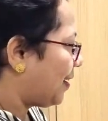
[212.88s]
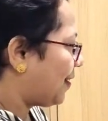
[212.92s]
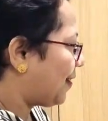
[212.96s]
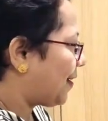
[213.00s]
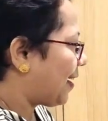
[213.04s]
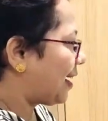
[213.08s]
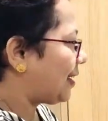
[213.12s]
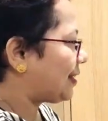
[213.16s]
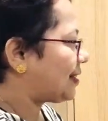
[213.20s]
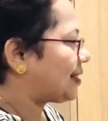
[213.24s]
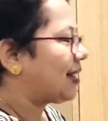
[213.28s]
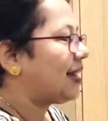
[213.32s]

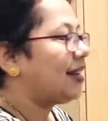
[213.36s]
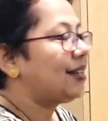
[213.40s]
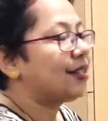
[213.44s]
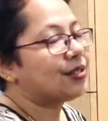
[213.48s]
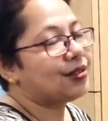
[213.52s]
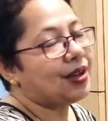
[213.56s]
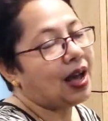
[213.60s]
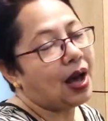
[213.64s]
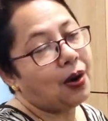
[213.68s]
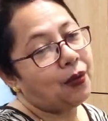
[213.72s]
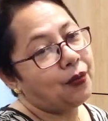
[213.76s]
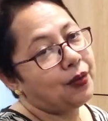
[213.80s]
Alright,
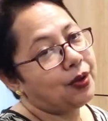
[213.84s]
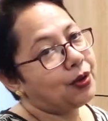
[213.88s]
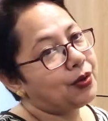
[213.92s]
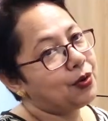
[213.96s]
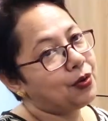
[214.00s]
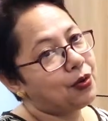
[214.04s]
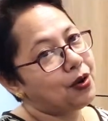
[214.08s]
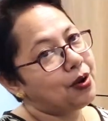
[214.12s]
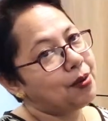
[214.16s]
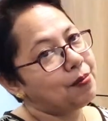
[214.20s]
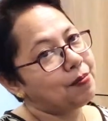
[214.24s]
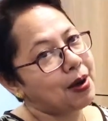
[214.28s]
so how we
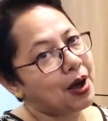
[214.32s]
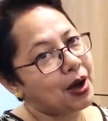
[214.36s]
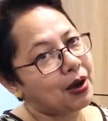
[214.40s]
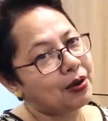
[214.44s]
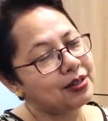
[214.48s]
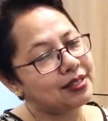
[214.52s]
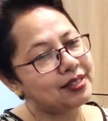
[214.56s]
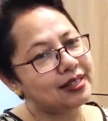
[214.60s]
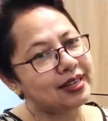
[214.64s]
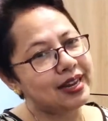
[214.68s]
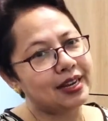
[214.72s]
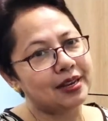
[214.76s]
go
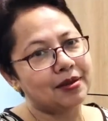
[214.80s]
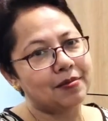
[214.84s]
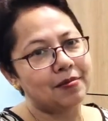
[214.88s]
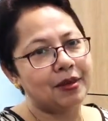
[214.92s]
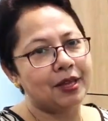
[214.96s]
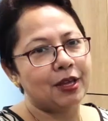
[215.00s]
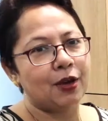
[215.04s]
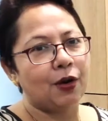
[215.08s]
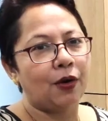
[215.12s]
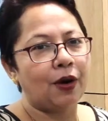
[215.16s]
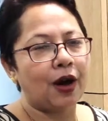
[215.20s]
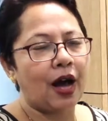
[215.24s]
about,
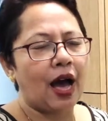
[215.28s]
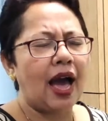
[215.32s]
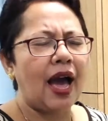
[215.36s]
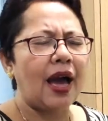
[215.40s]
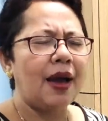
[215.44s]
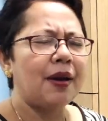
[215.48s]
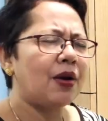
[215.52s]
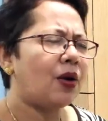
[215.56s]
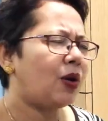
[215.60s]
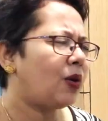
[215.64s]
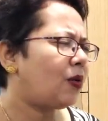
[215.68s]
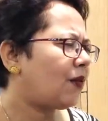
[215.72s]

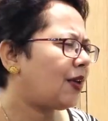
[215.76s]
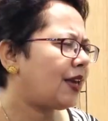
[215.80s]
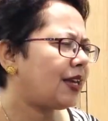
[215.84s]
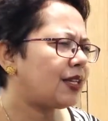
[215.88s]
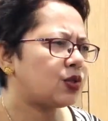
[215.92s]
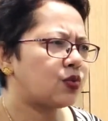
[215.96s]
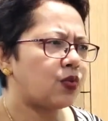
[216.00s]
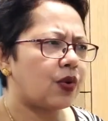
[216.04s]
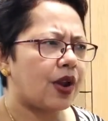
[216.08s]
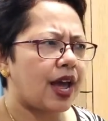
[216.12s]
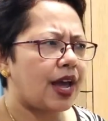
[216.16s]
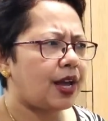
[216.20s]

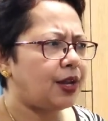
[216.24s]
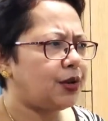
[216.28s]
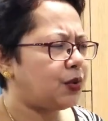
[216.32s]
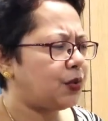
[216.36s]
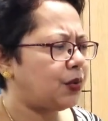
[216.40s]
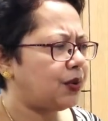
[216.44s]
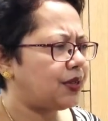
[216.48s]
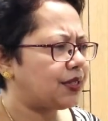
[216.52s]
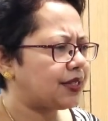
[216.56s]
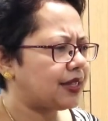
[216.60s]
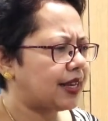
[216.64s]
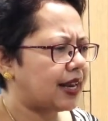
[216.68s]
what I
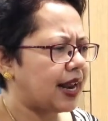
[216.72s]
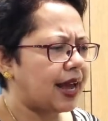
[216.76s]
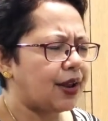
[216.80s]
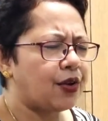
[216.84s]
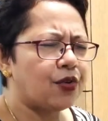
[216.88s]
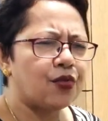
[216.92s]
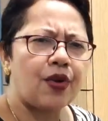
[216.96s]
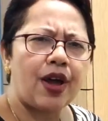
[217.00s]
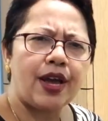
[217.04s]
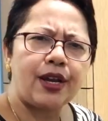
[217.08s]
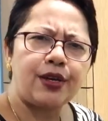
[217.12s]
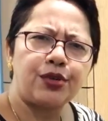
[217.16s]
do is that
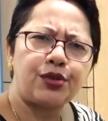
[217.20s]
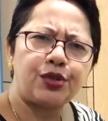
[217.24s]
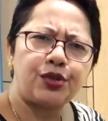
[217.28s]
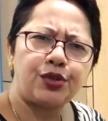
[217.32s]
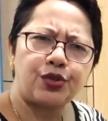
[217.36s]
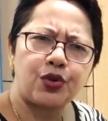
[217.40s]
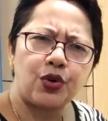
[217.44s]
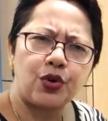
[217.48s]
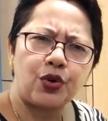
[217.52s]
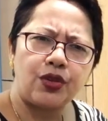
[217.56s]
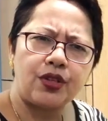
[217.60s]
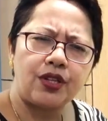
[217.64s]
I try to
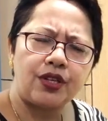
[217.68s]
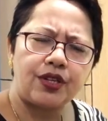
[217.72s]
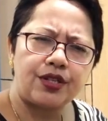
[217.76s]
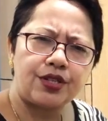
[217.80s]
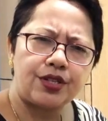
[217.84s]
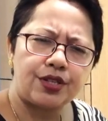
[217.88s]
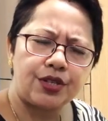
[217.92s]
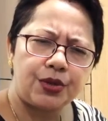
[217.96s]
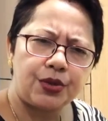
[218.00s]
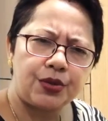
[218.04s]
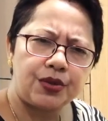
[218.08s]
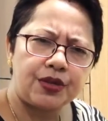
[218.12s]
show the
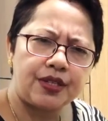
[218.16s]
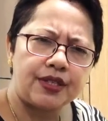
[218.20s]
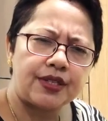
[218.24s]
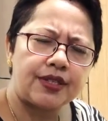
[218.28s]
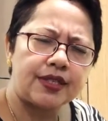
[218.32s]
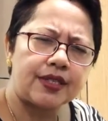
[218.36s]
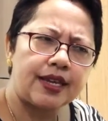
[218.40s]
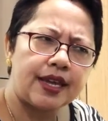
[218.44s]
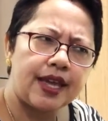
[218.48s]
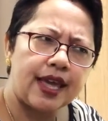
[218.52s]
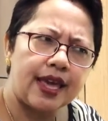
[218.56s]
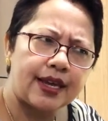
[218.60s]

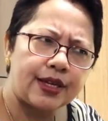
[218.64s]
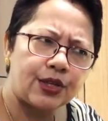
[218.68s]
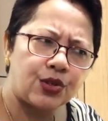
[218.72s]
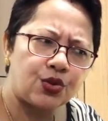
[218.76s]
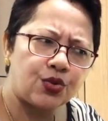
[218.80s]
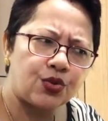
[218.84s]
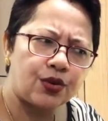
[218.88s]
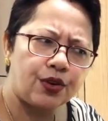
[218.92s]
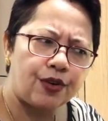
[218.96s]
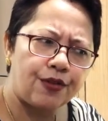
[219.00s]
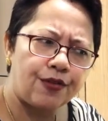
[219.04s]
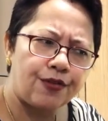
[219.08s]
students the
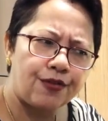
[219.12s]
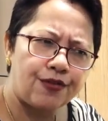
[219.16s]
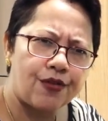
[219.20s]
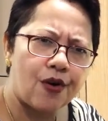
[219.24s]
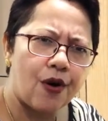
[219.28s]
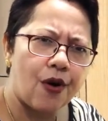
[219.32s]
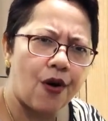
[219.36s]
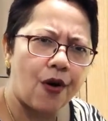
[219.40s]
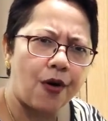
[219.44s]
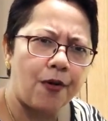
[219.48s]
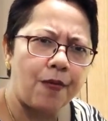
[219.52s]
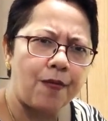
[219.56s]
actual
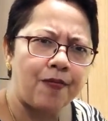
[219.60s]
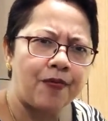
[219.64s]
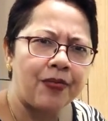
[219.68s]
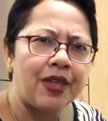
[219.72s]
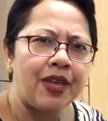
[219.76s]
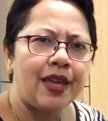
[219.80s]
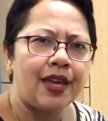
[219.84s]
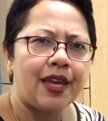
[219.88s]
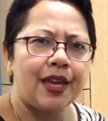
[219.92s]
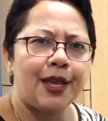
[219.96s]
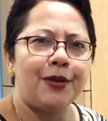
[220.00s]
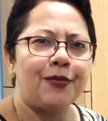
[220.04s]
form
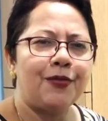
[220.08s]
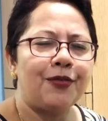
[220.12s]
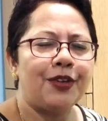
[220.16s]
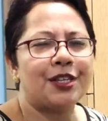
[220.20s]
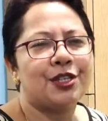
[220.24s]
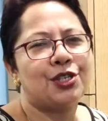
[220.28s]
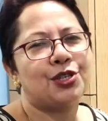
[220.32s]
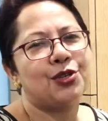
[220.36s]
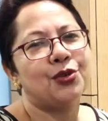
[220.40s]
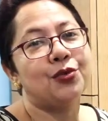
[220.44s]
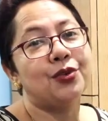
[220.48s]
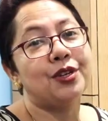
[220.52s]
in
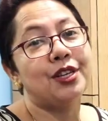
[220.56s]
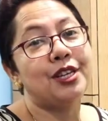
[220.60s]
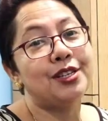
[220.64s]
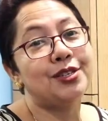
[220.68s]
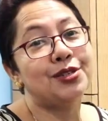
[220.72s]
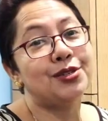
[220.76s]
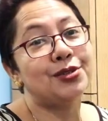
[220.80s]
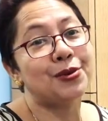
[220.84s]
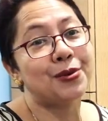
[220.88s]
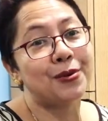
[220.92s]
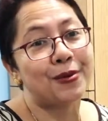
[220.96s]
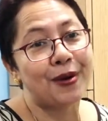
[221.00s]
which you
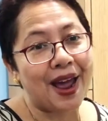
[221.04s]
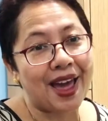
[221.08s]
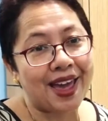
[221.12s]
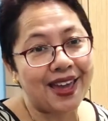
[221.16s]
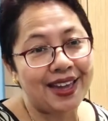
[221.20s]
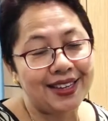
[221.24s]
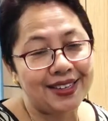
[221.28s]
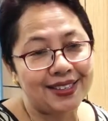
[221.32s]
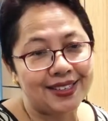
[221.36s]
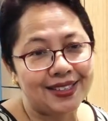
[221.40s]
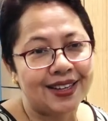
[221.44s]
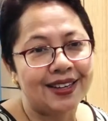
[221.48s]
need to
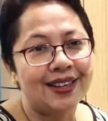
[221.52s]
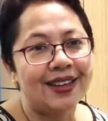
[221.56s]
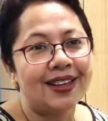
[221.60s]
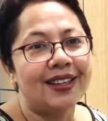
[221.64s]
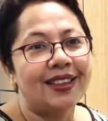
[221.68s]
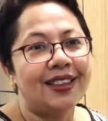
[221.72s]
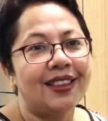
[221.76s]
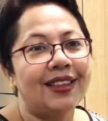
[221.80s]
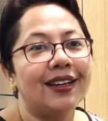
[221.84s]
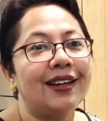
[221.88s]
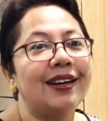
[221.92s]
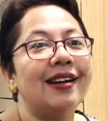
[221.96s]
write
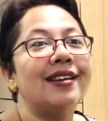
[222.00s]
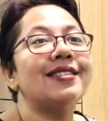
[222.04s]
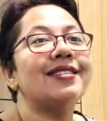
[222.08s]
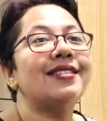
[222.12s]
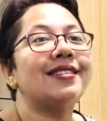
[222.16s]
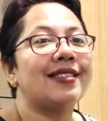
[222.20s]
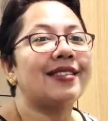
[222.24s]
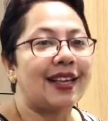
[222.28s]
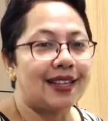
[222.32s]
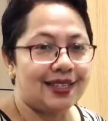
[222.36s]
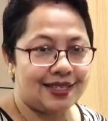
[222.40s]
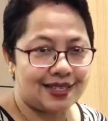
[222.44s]
the
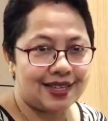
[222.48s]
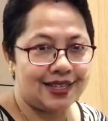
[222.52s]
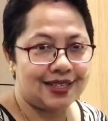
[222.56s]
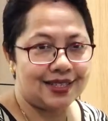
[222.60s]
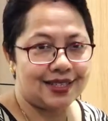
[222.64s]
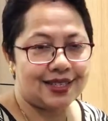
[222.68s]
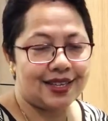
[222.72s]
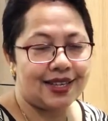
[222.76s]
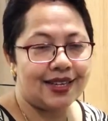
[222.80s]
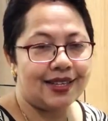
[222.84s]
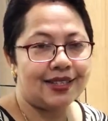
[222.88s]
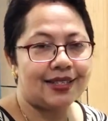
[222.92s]

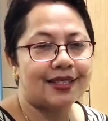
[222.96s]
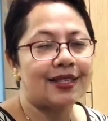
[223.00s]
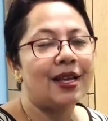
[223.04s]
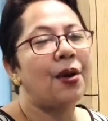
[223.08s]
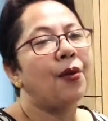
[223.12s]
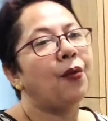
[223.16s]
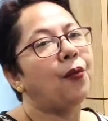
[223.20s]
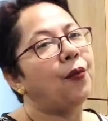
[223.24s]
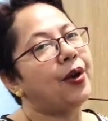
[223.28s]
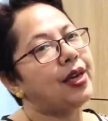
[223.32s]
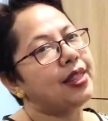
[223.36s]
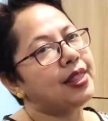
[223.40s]
sentences,
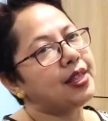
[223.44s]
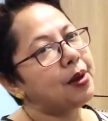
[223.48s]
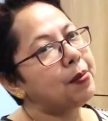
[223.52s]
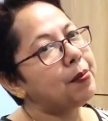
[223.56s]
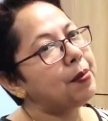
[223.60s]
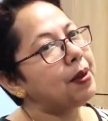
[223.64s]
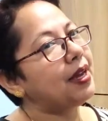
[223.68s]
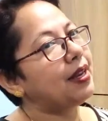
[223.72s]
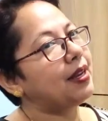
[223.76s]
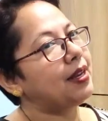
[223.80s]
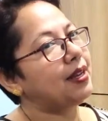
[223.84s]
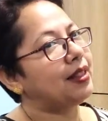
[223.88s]

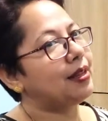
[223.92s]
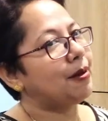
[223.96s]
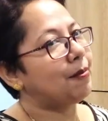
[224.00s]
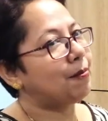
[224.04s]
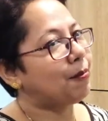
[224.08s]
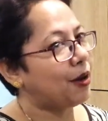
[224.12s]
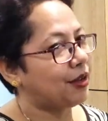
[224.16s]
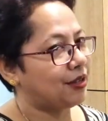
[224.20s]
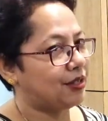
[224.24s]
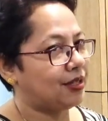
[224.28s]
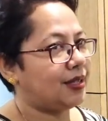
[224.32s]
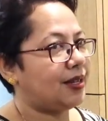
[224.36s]
whether be it in the
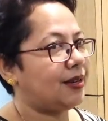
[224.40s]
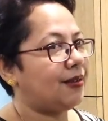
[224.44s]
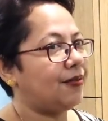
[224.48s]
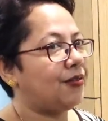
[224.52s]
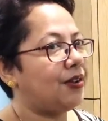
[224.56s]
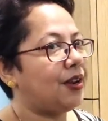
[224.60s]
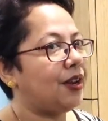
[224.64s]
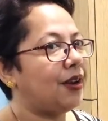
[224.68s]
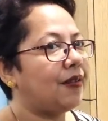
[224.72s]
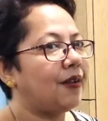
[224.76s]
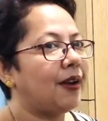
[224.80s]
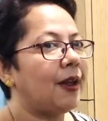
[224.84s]

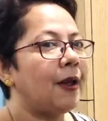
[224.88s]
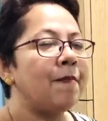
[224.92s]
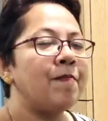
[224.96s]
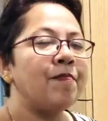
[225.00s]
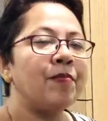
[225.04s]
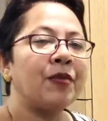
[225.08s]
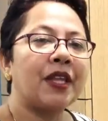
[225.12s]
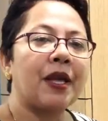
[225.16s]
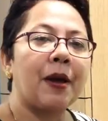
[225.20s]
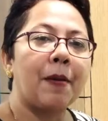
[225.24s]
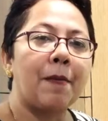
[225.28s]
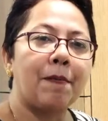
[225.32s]
positive
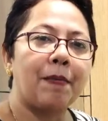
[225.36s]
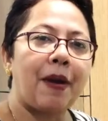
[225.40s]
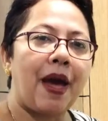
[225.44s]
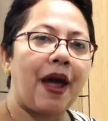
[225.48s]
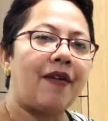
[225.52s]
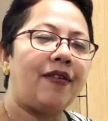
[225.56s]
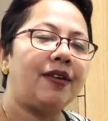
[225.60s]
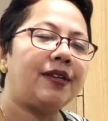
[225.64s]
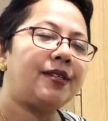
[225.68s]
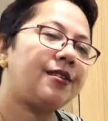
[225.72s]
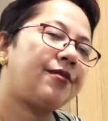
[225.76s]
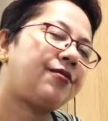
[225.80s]
degree,
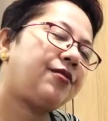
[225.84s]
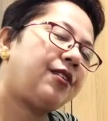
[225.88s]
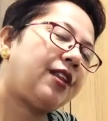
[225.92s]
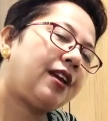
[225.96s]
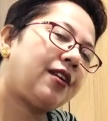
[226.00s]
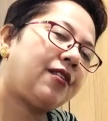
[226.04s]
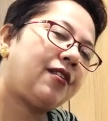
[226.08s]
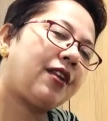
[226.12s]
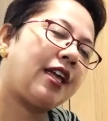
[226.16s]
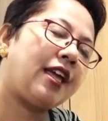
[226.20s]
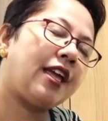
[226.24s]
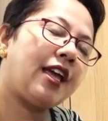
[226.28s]
comparative
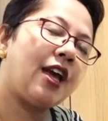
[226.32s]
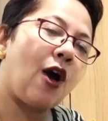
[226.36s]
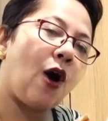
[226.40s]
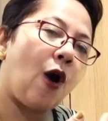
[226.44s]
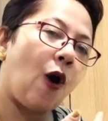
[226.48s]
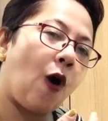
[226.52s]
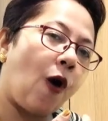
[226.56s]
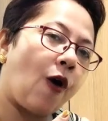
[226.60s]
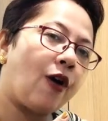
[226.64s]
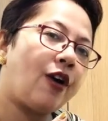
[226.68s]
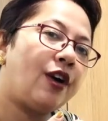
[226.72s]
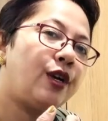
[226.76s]
degree
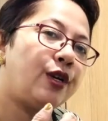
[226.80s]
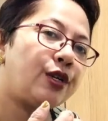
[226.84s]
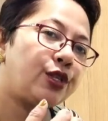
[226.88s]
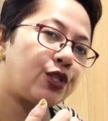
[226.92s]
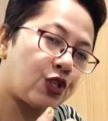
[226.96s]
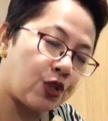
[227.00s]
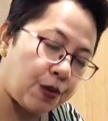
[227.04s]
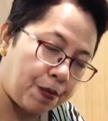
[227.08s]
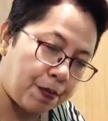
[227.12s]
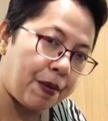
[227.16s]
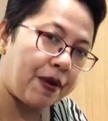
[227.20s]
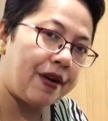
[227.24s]
or
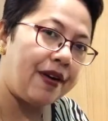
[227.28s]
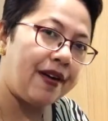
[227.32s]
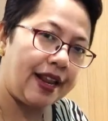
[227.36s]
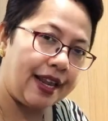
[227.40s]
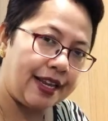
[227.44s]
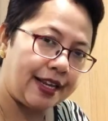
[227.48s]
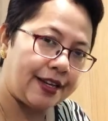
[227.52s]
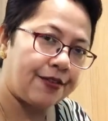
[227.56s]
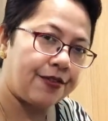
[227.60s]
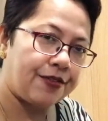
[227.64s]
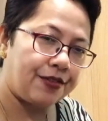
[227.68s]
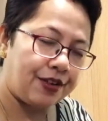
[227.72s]

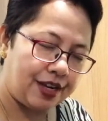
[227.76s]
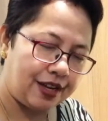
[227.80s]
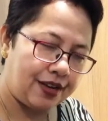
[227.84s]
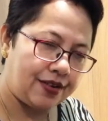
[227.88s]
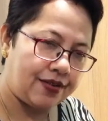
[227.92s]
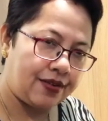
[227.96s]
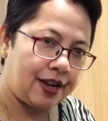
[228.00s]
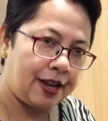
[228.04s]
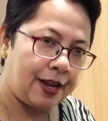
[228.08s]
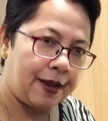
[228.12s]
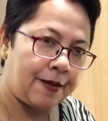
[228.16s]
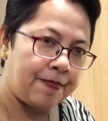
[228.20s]
superlative
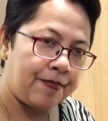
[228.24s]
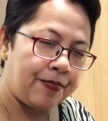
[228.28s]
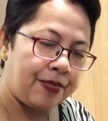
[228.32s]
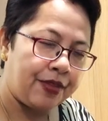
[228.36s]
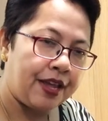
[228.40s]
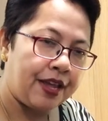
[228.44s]
degree.